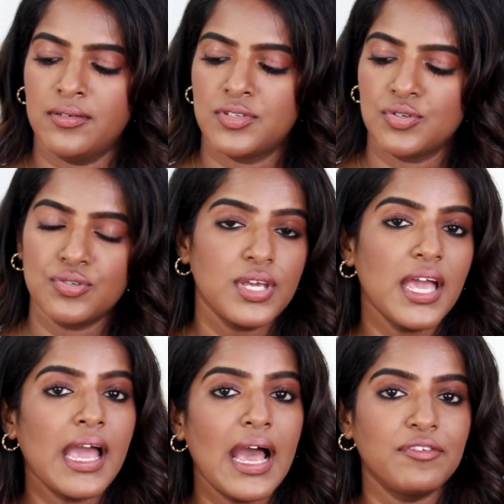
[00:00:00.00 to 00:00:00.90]
So
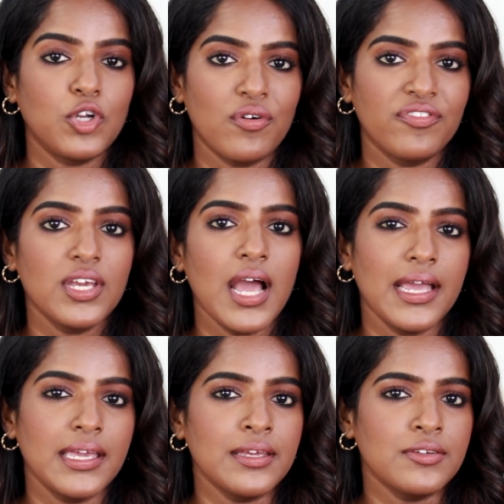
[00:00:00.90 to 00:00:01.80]
today I have Toffee.
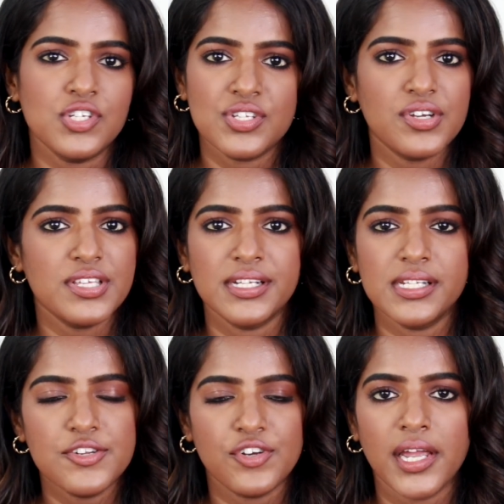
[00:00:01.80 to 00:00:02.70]
I just
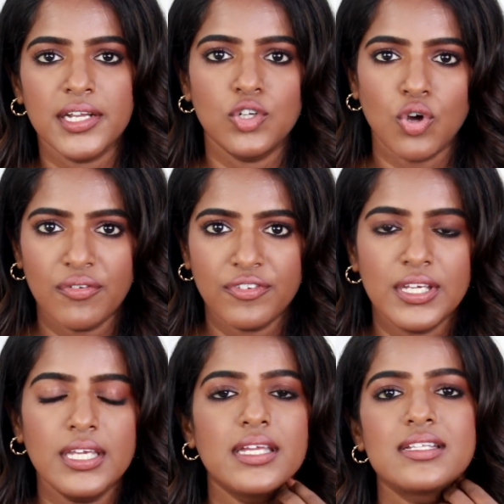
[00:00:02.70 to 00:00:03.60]
recently tried
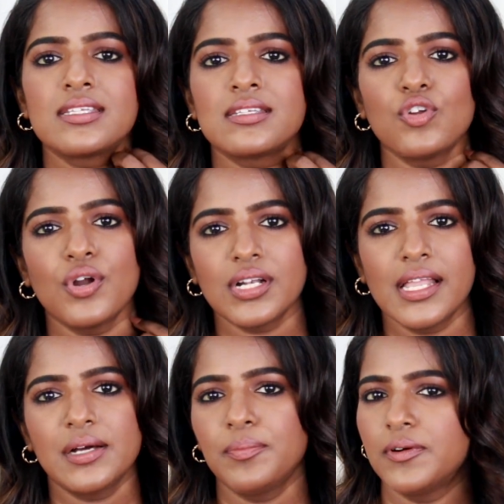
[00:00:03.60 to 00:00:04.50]
Toffee. It's not
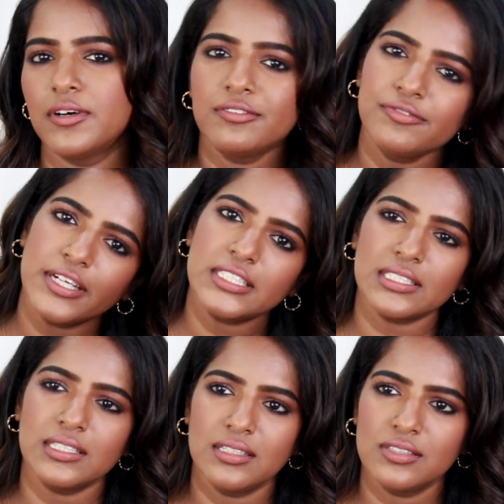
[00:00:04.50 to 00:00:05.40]
like a
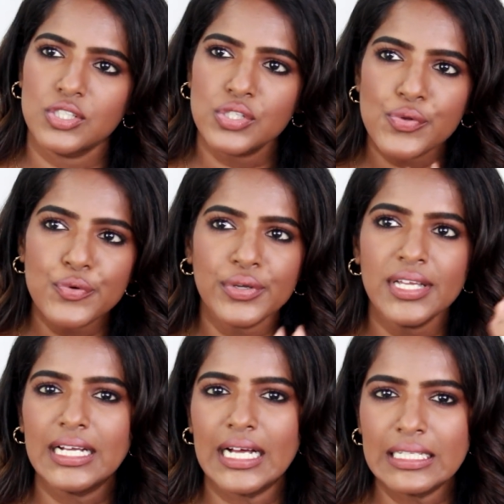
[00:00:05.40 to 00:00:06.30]
perfect
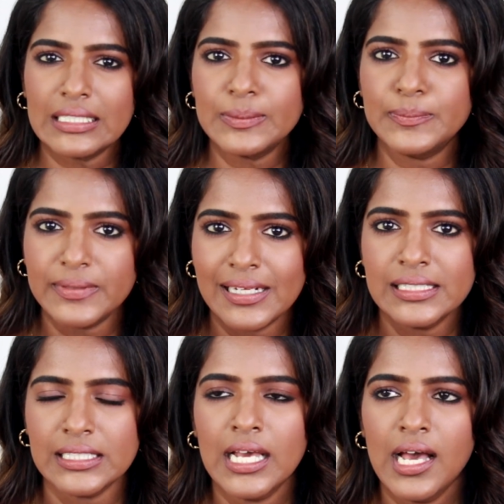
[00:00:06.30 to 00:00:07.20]
suiting color,
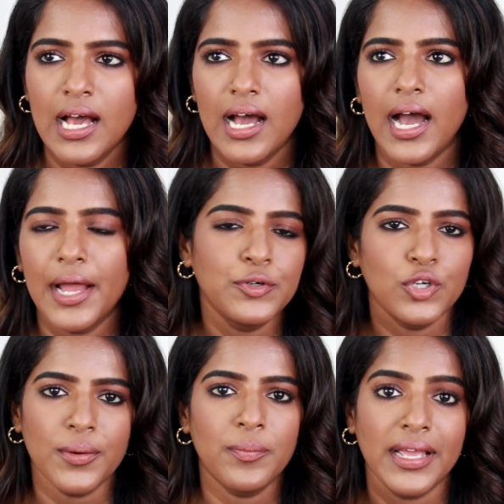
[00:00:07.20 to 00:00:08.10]
but I would
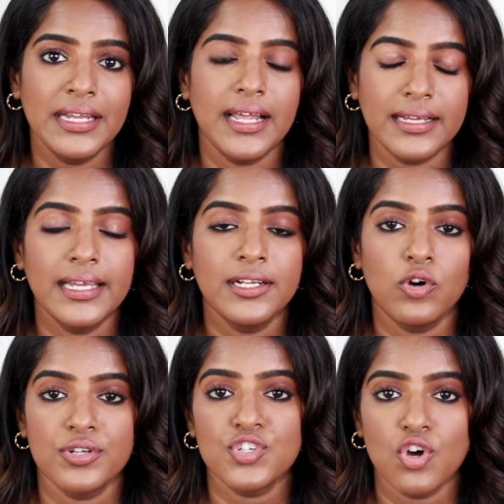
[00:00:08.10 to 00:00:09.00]
not buy it again
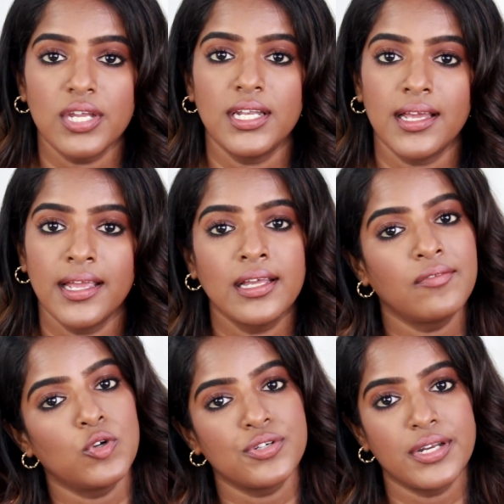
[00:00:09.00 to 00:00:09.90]
or stock it again.
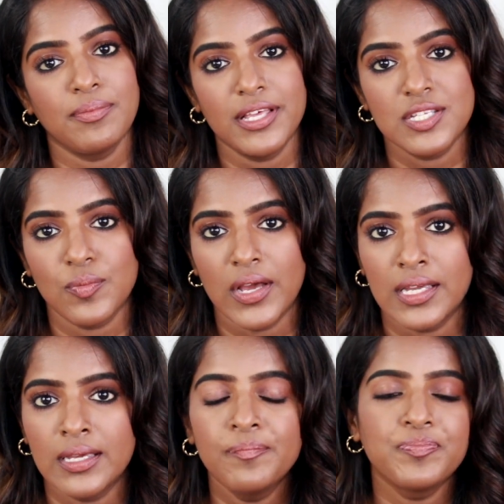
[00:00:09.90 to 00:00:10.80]
I've already placed
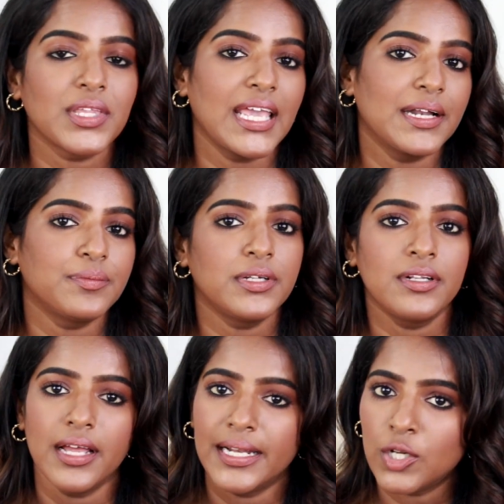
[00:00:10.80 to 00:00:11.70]
my
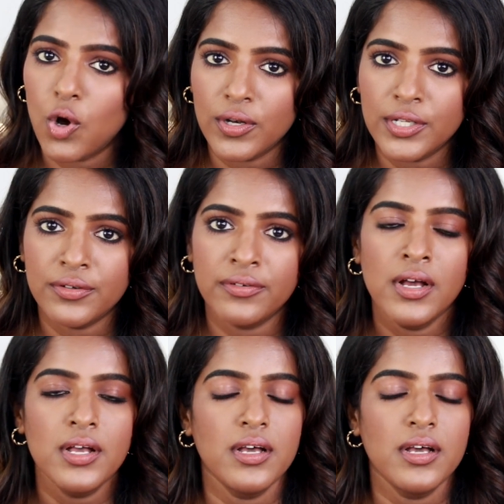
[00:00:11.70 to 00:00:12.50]
caramel and olive